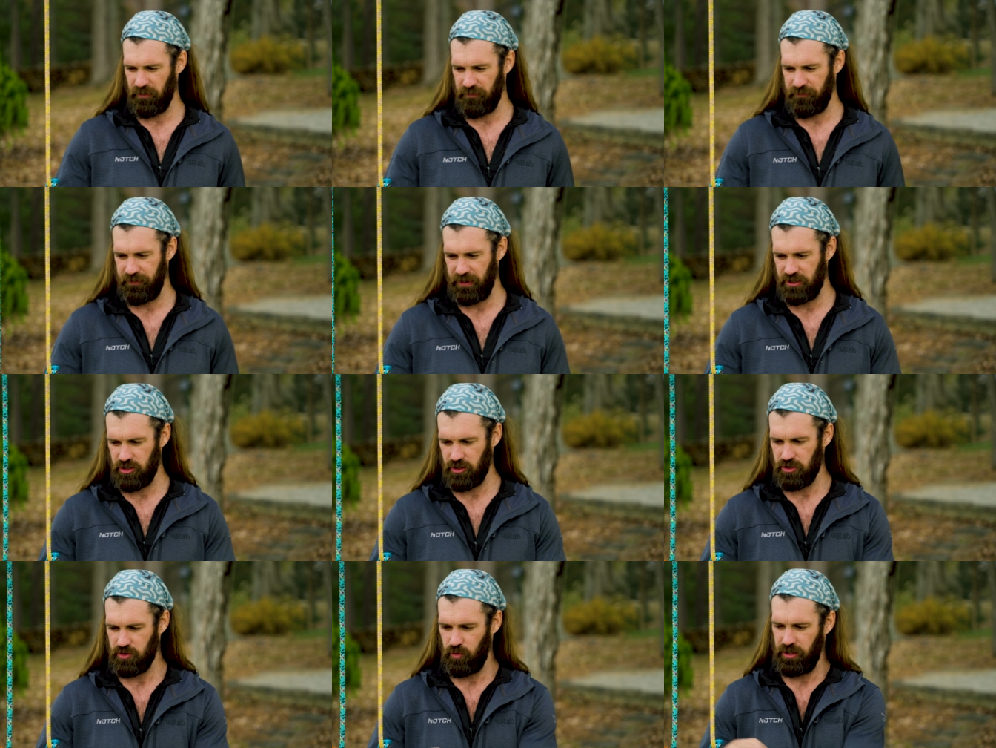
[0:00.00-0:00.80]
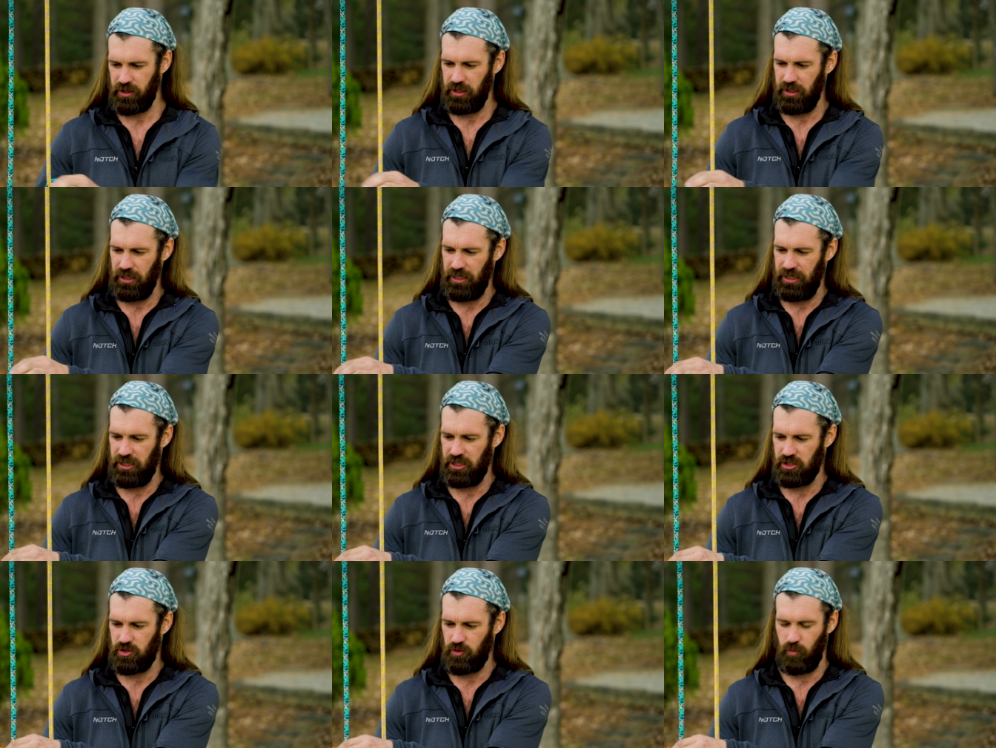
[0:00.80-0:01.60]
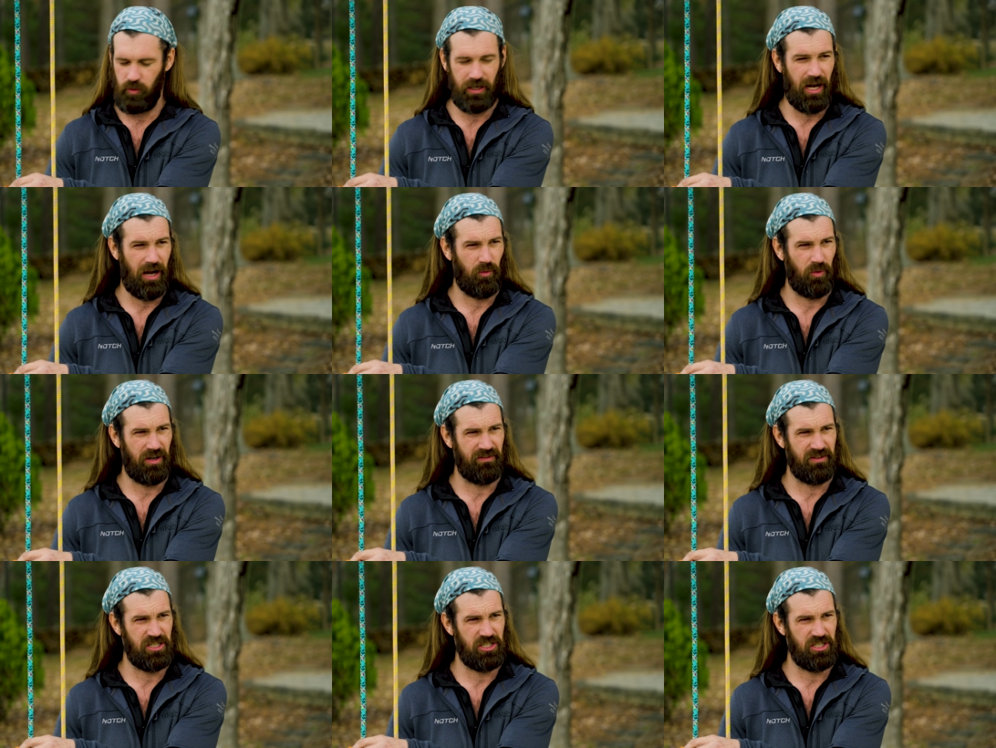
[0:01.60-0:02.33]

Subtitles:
of the features with it is we got rid of the